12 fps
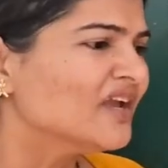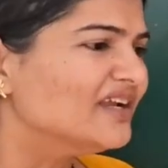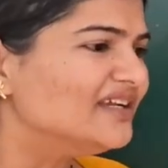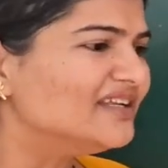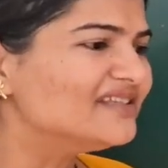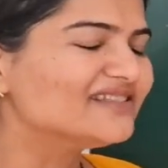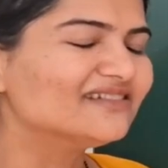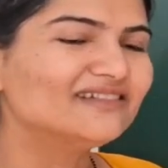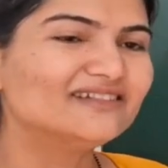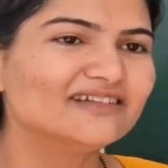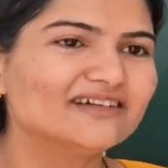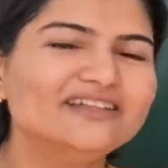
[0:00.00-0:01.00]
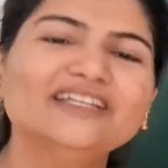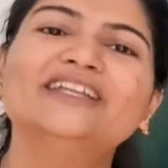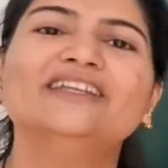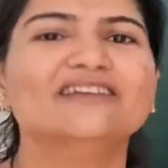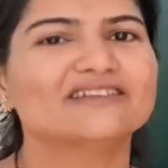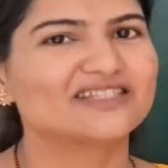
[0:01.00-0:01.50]
it is a
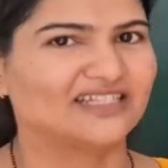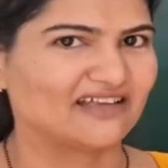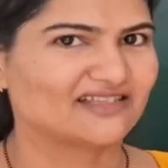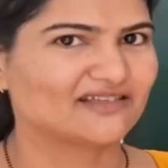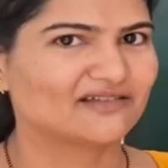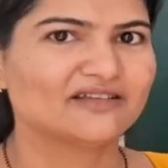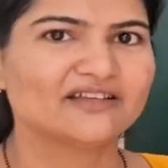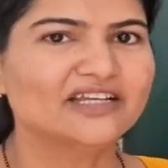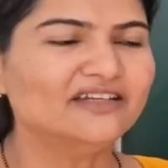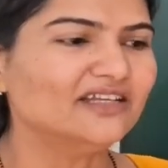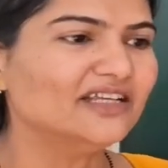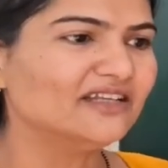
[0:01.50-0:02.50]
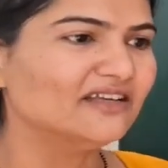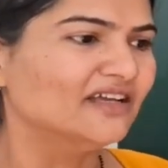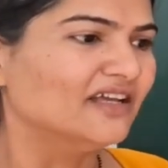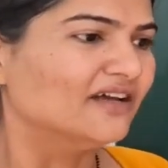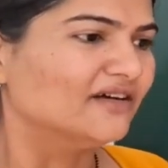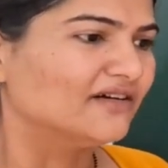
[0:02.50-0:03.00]
tedious task, right?
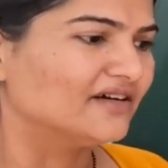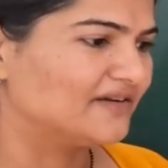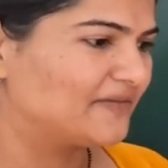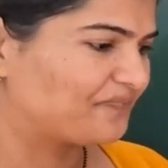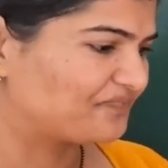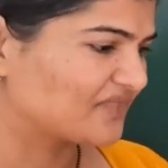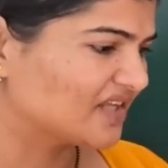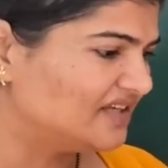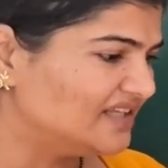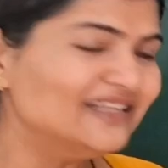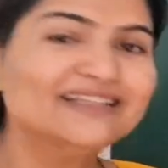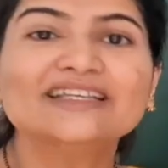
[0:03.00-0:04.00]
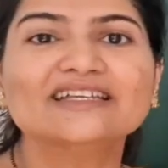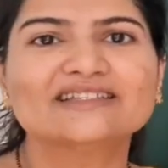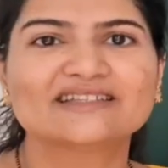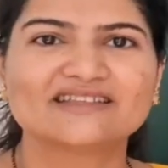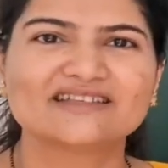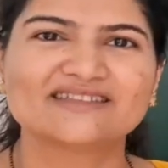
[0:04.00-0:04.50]
It
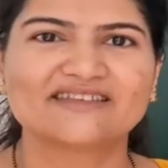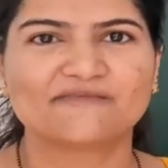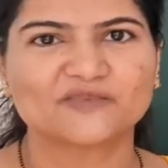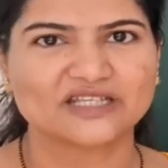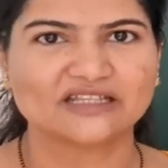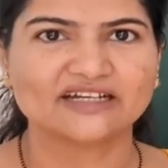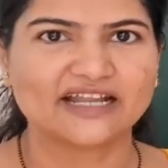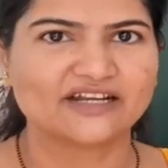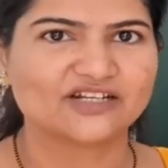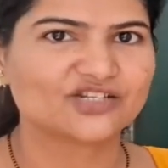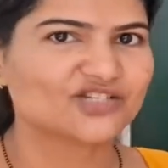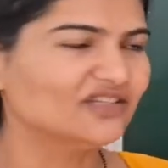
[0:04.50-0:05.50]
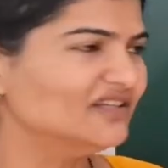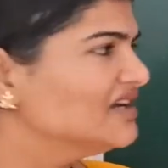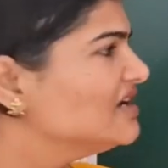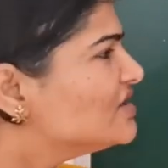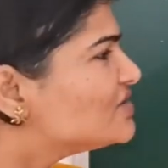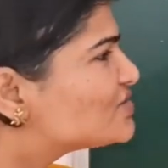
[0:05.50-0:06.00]
increases the steps in the titration.
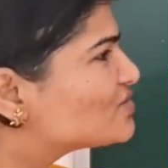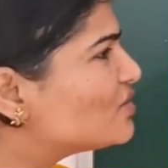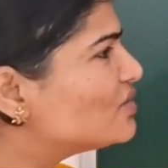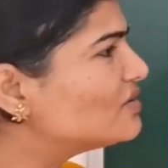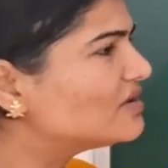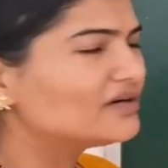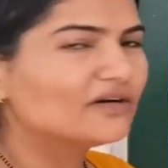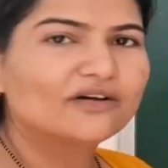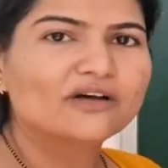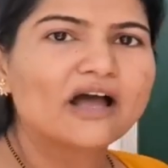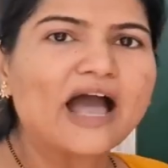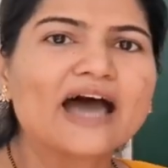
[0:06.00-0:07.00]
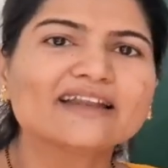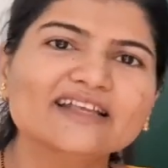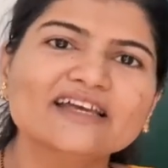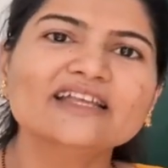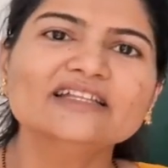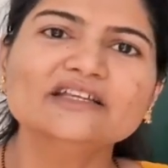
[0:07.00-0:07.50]
So are
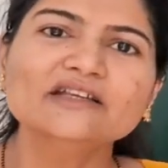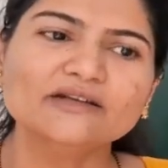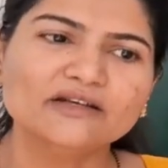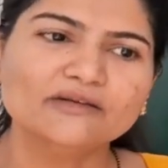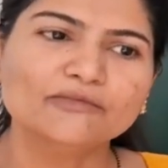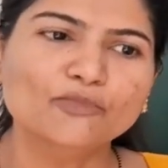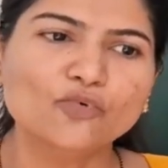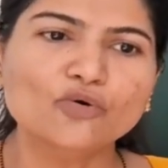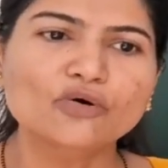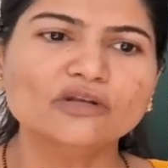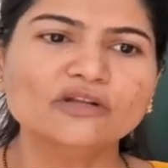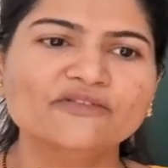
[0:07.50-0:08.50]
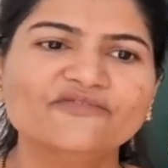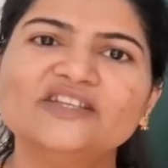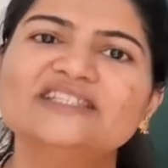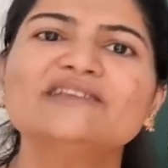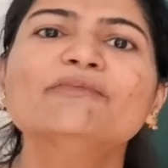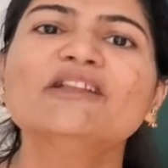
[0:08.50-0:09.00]
there any more
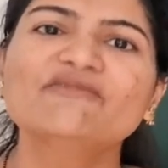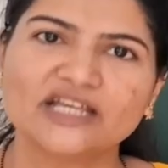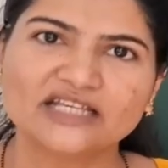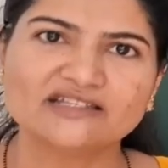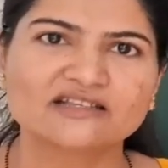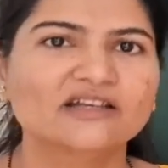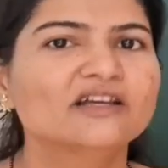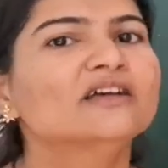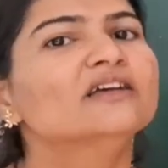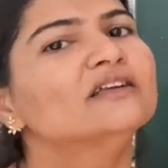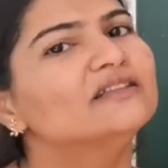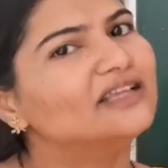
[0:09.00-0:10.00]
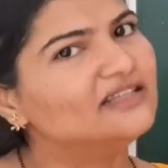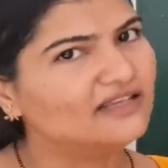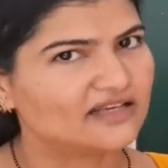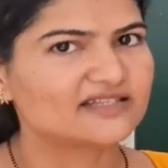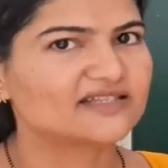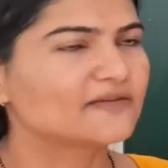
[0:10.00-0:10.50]
feasible ways? Then
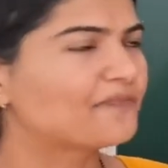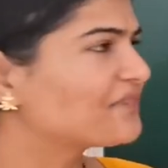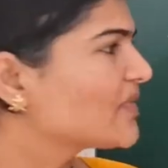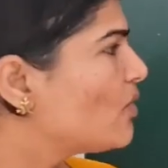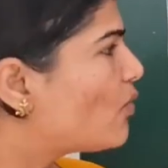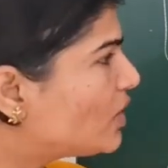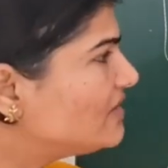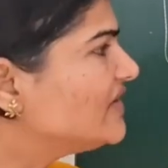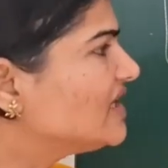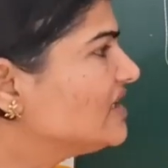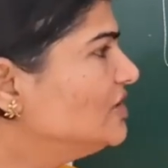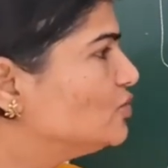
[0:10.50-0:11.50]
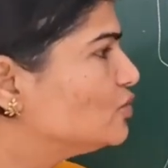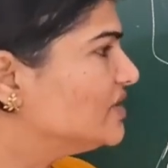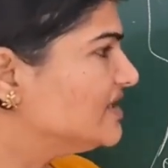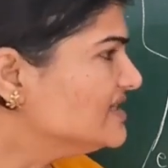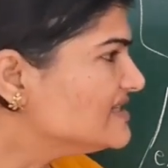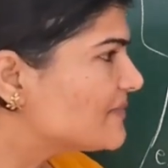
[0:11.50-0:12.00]
yes, what we can do
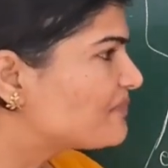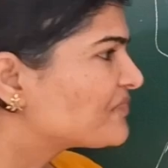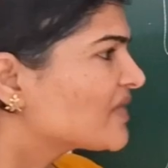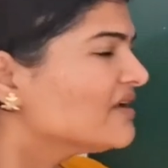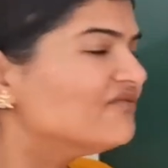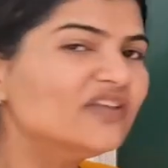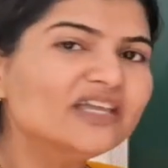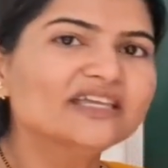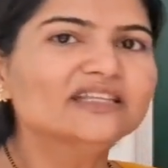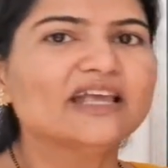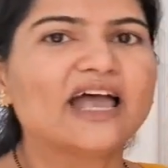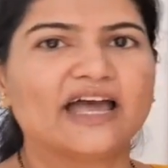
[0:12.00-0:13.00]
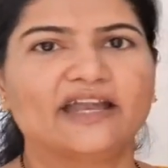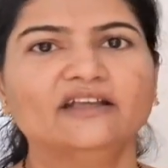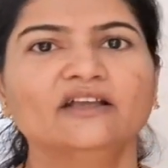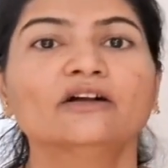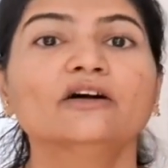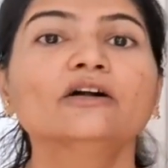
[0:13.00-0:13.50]
is we can add
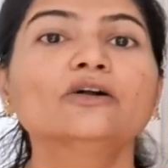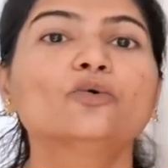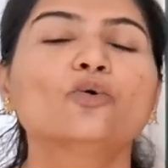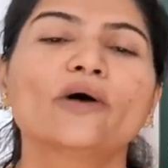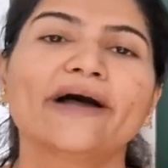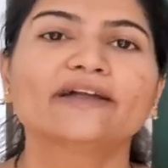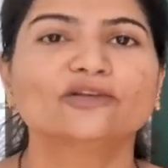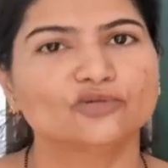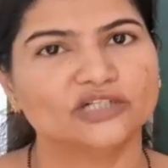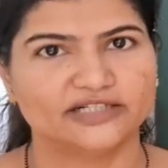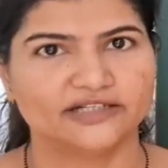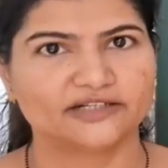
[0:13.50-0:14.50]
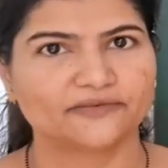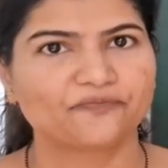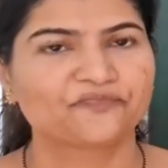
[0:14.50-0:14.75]
a coagulant.